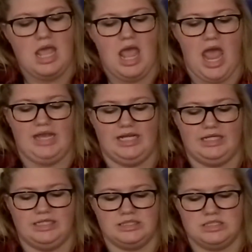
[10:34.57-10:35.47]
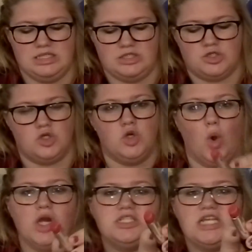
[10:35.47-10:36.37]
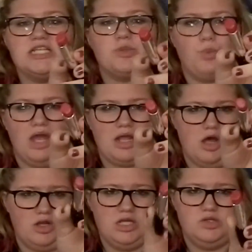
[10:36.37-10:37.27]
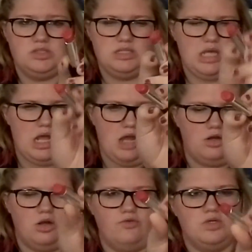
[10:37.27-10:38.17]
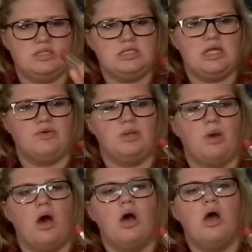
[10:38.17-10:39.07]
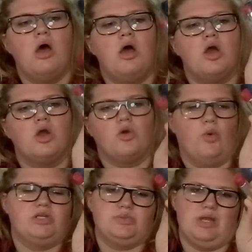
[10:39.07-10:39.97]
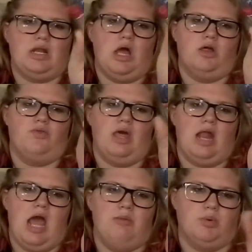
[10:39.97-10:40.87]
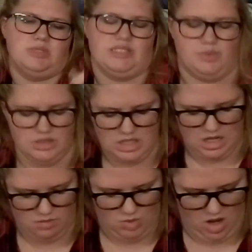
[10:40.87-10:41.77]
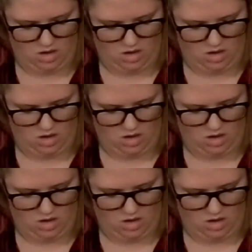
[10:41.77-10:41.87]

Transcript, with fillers: And it is this gorgeous red color. Can you see that? I don't know if you can see that really well. Gorgeous red color that I'm obsessed with, and I wear